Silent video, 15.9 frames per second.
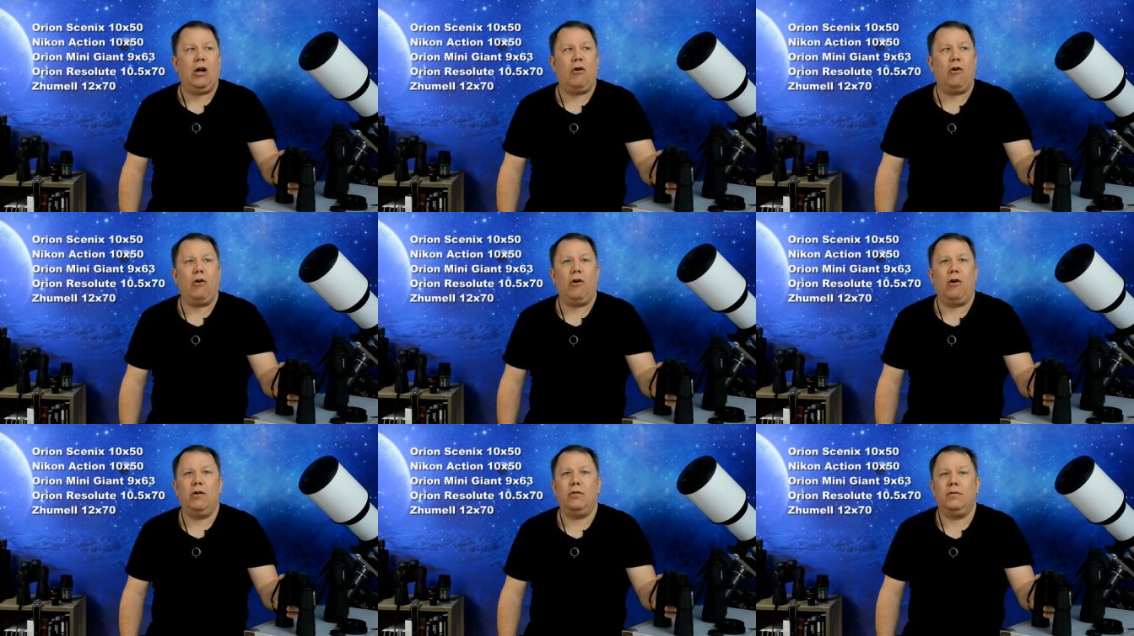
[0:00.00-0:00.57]

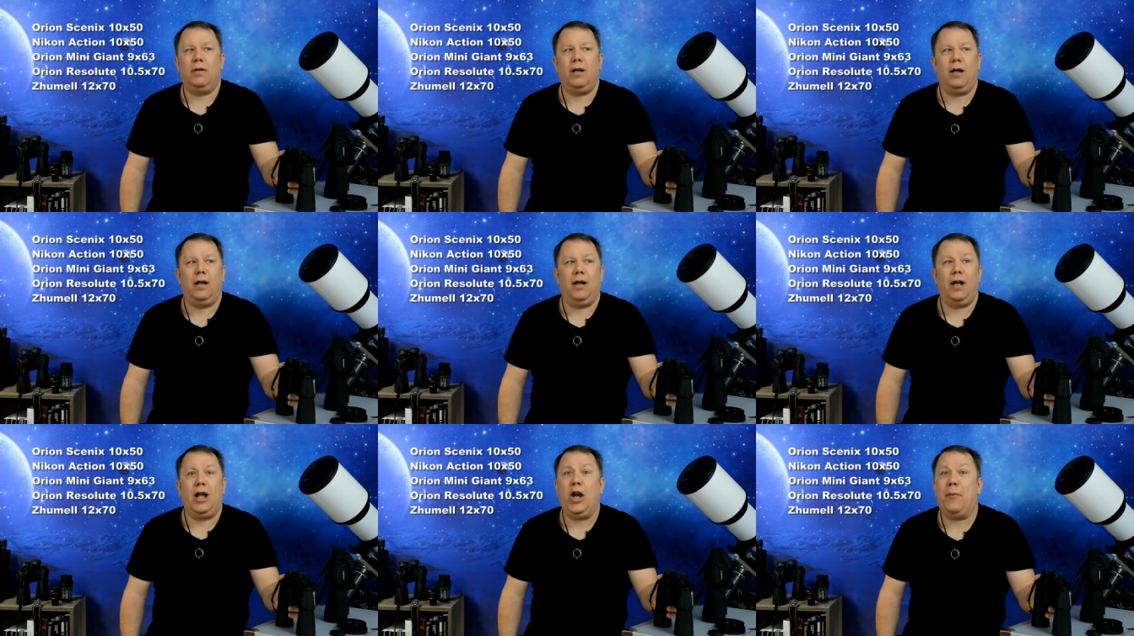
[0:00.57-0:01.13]
are
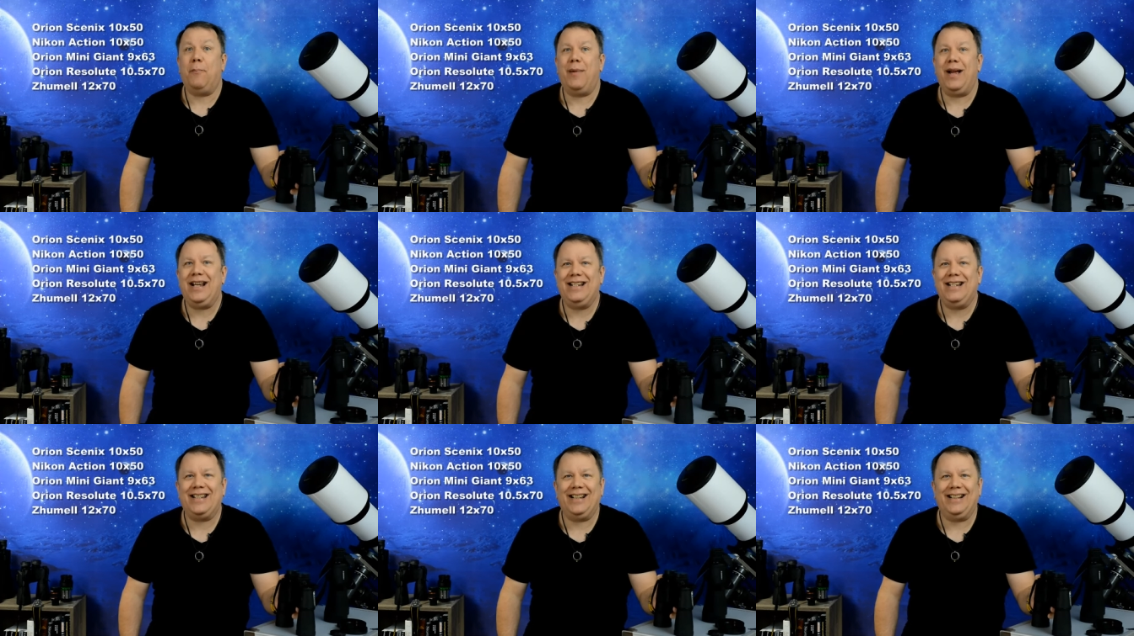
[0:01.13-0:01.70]
uh, an
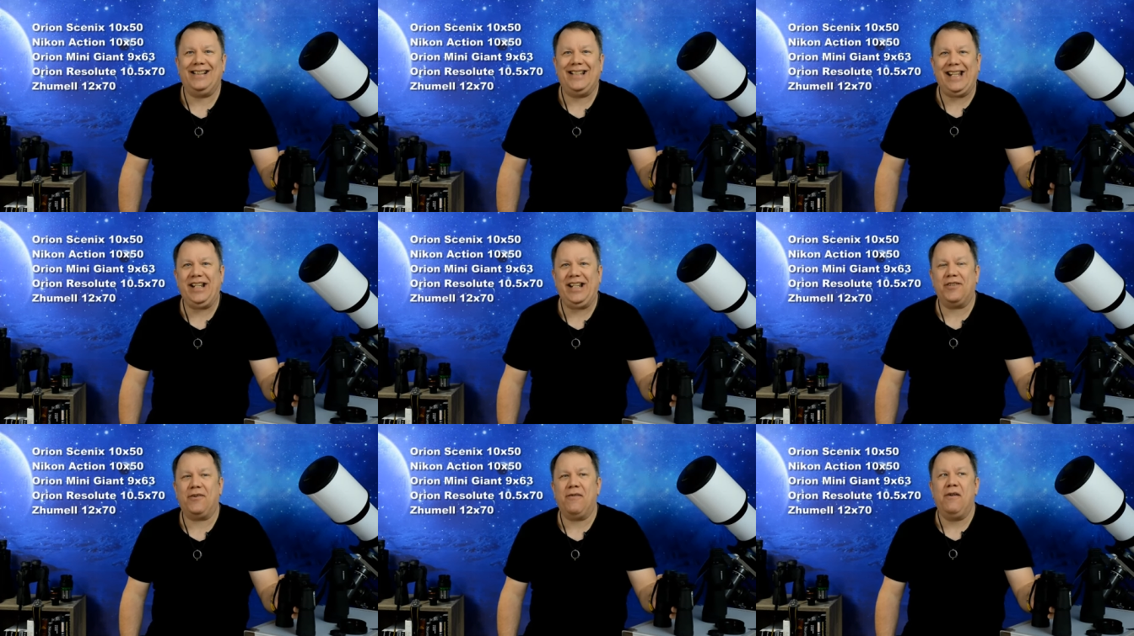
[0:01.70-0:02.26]
amazing
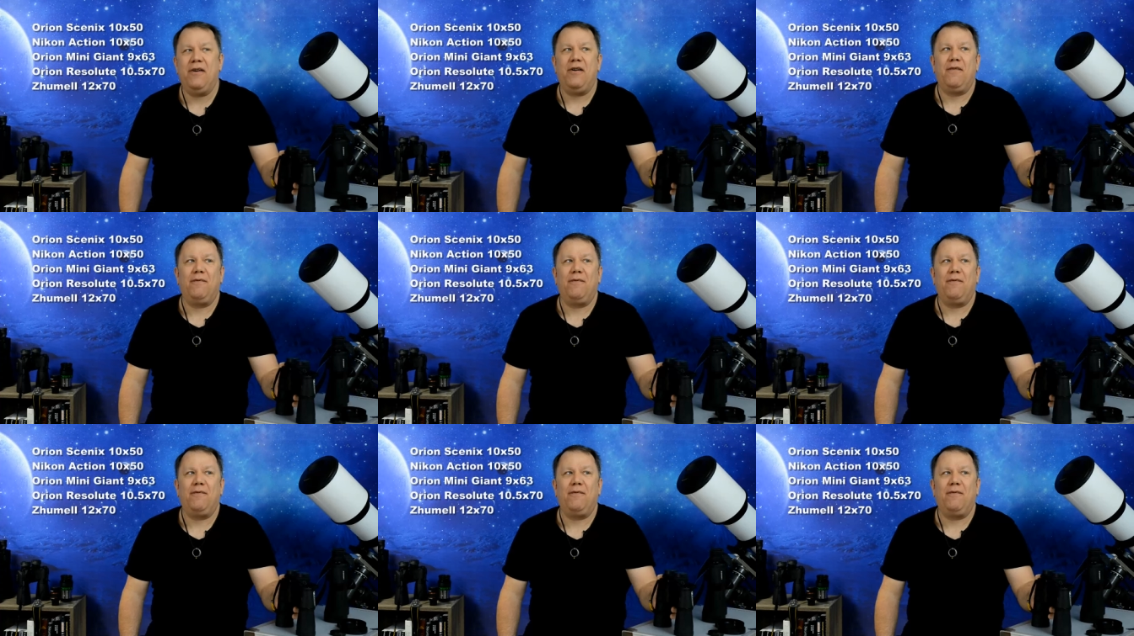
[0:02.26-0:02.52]
deal